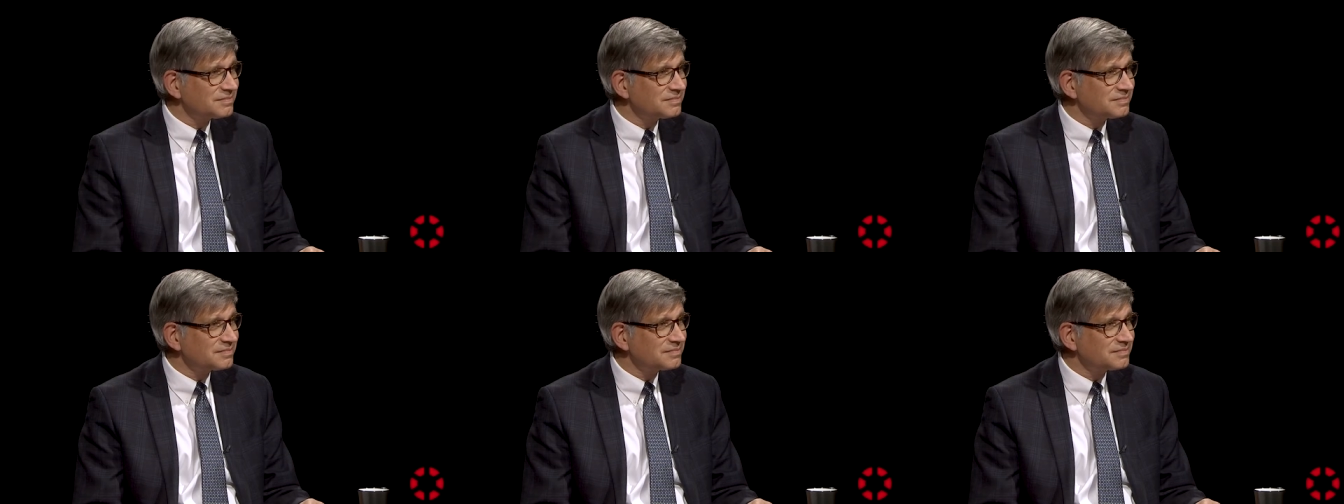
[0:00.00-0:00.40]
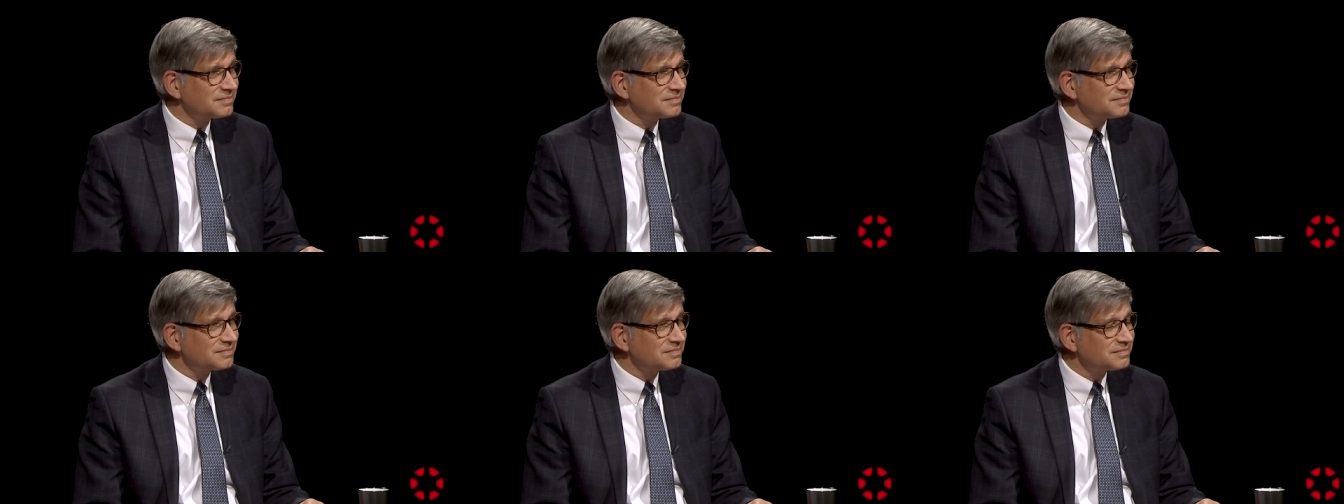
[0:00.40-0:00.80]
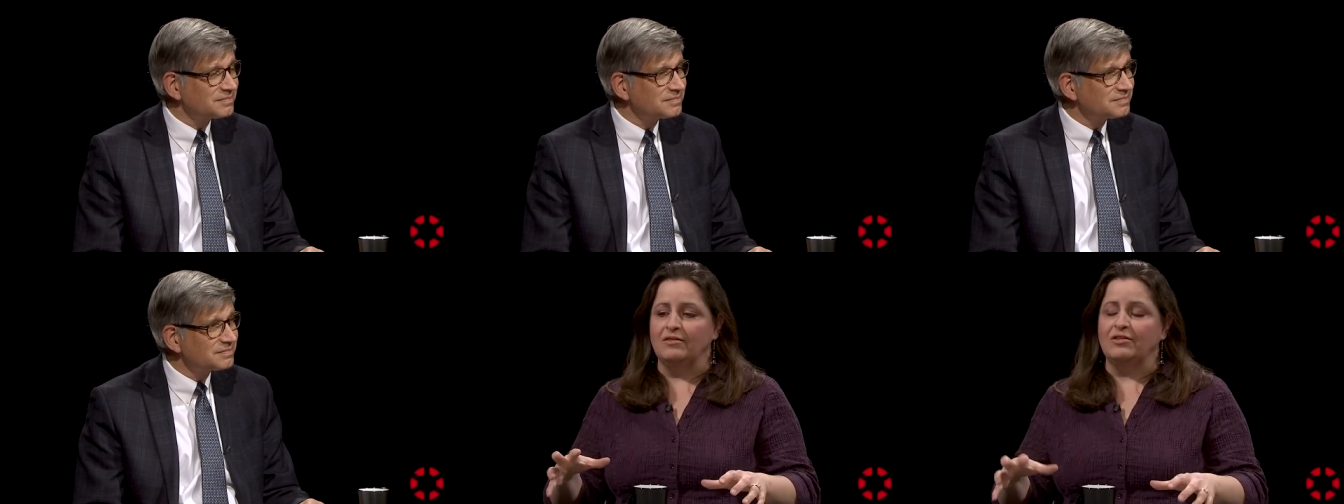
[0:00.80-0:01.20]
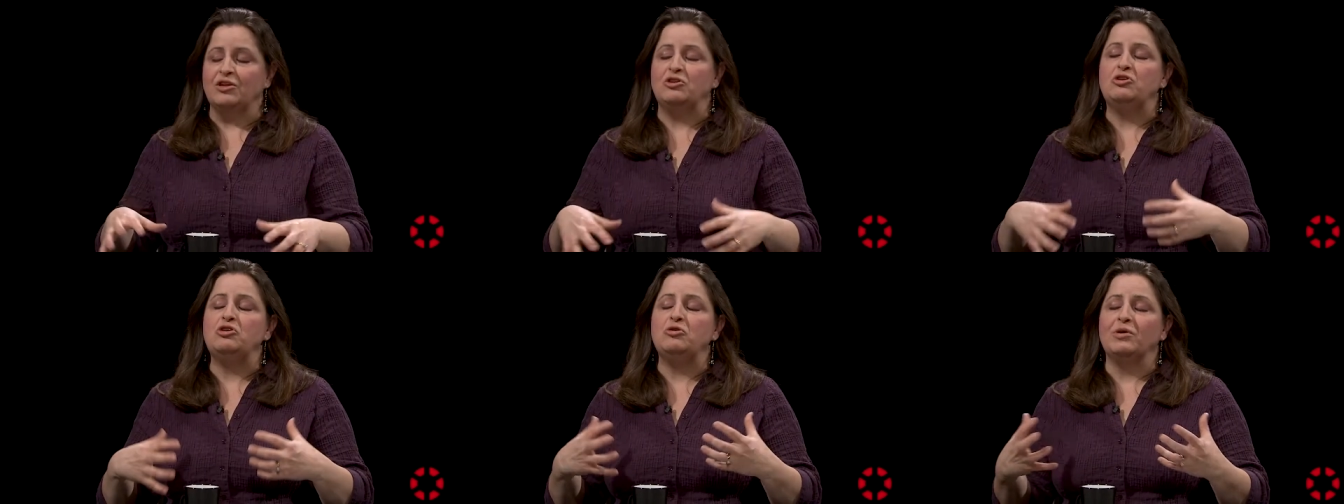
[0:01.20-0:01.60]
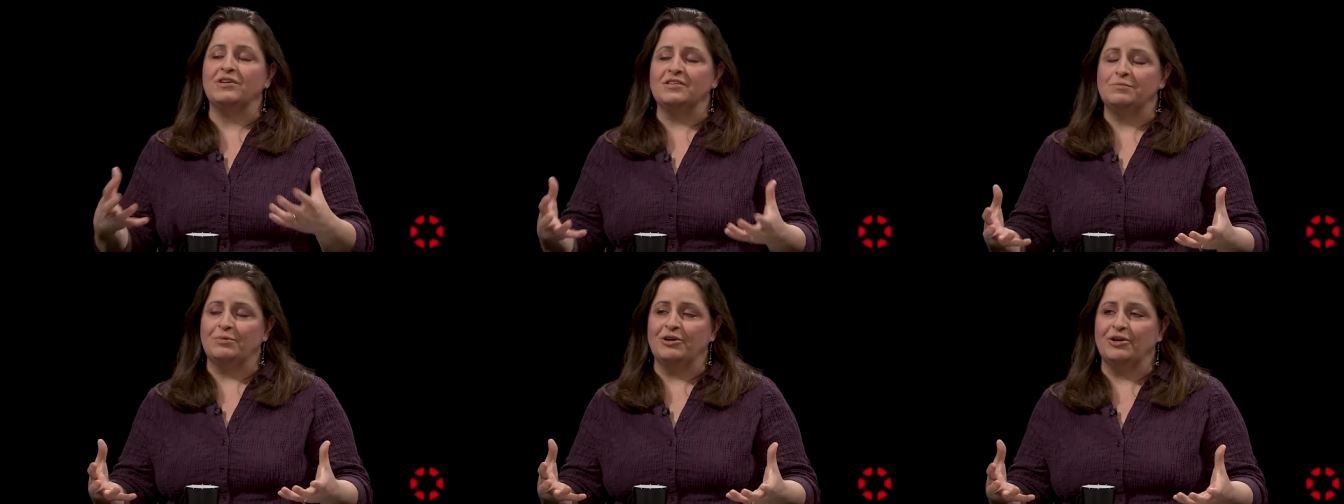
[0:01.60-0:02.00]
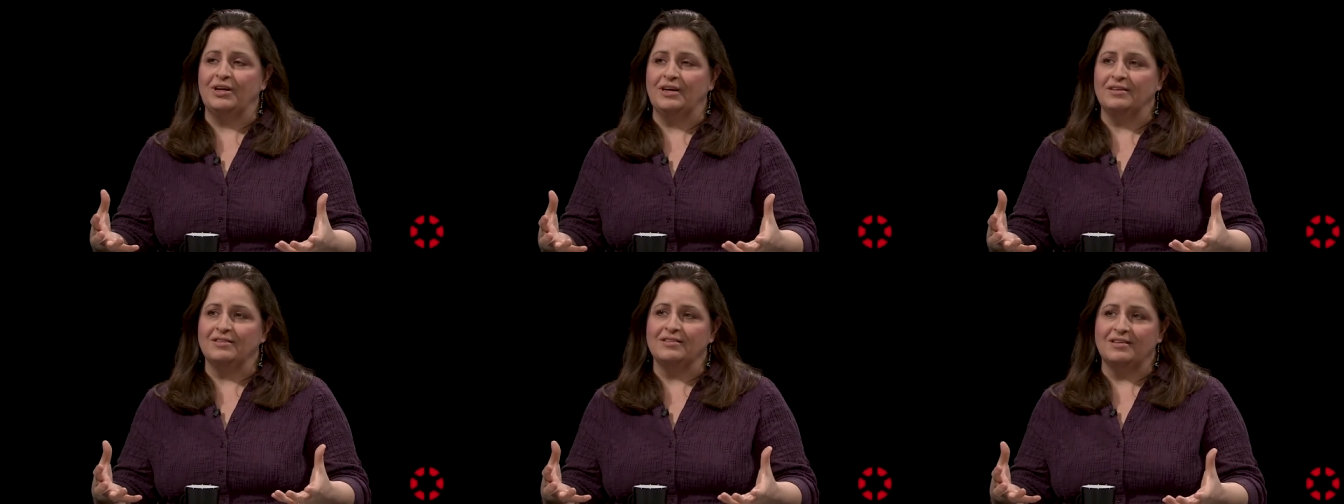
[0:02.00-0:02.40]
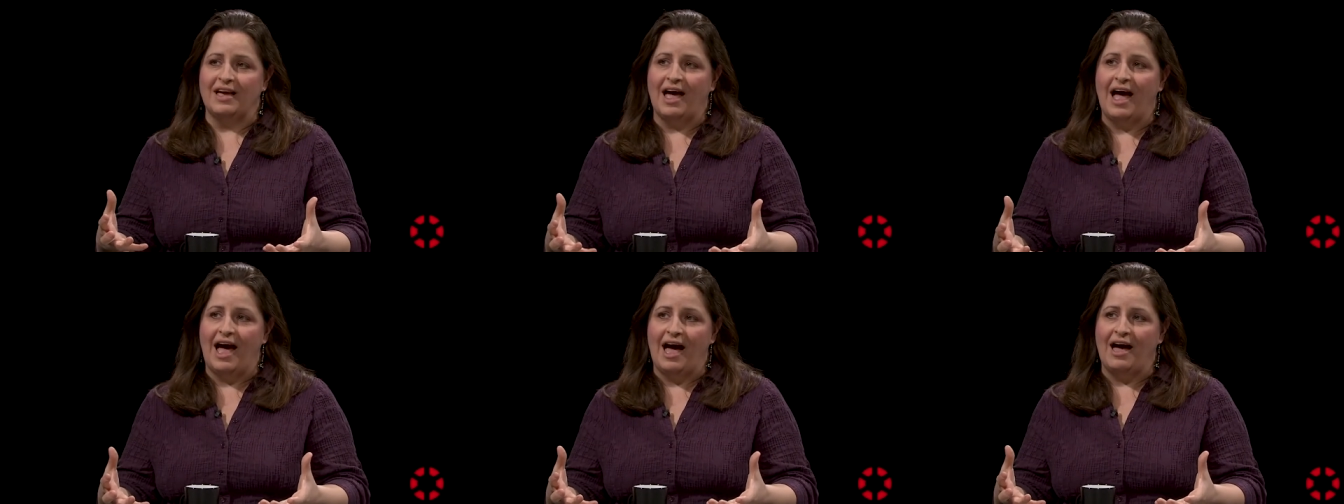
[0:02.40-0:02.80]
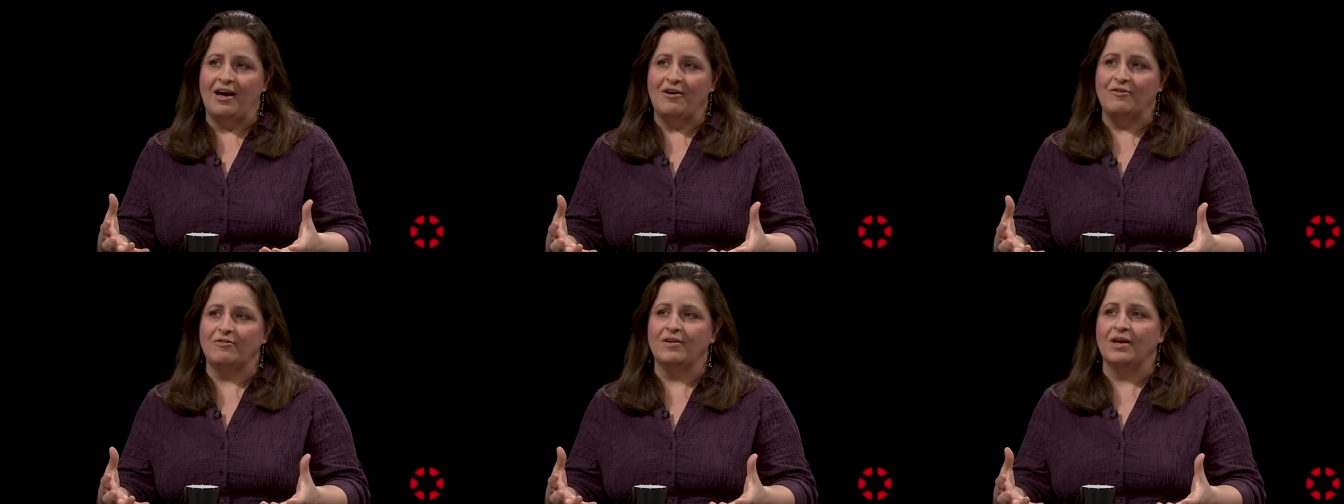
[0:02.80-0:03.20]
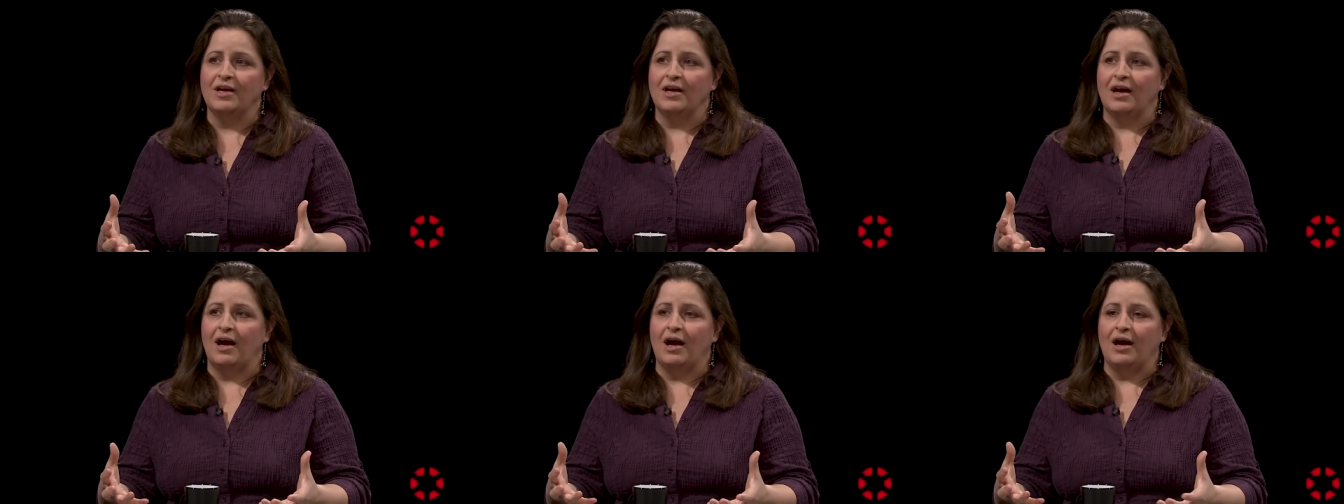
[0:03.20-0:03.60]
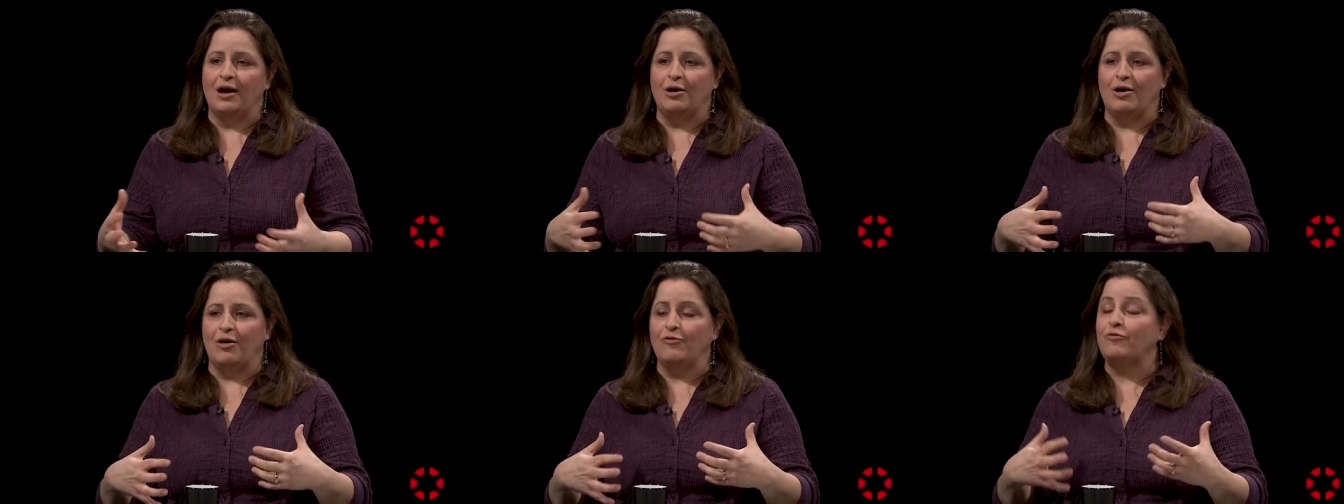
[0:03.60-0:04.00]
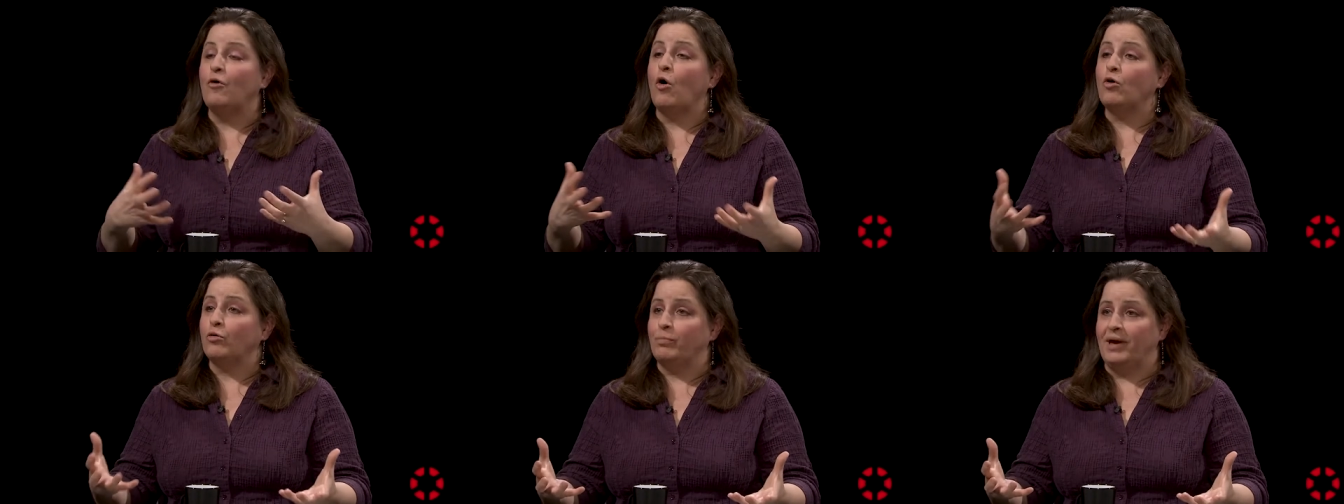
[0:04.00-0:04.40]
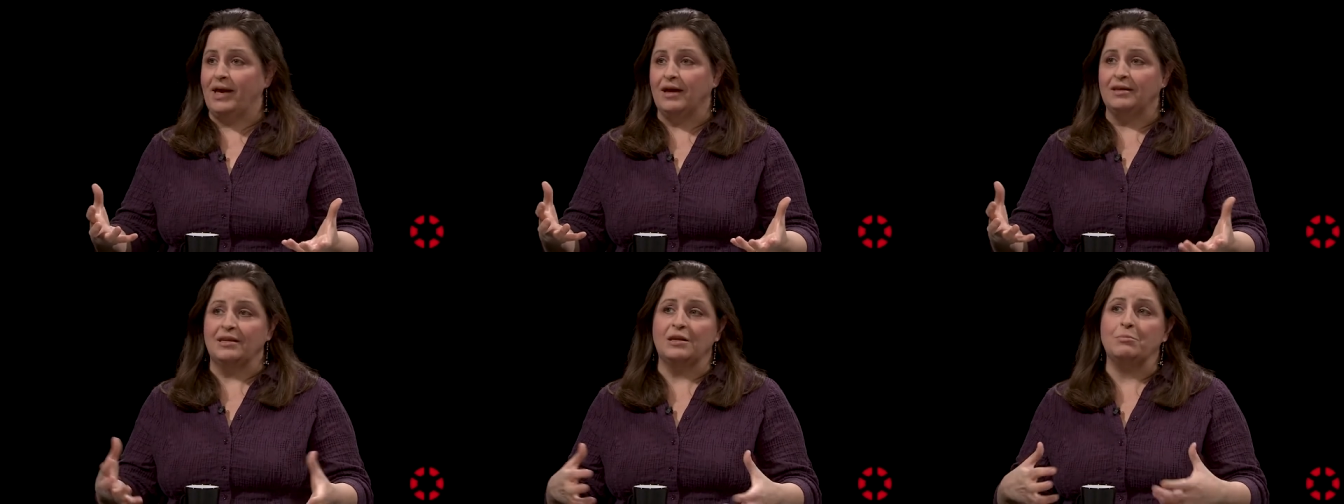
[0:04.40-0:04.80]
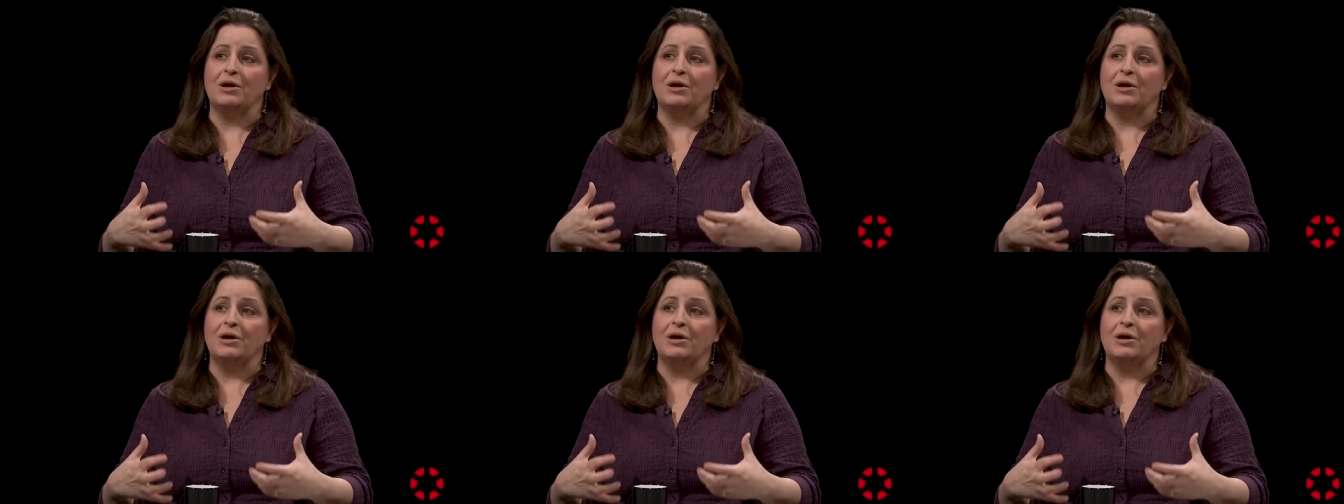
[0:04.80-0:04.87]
band. It is a new experience to have uh, a folk band, an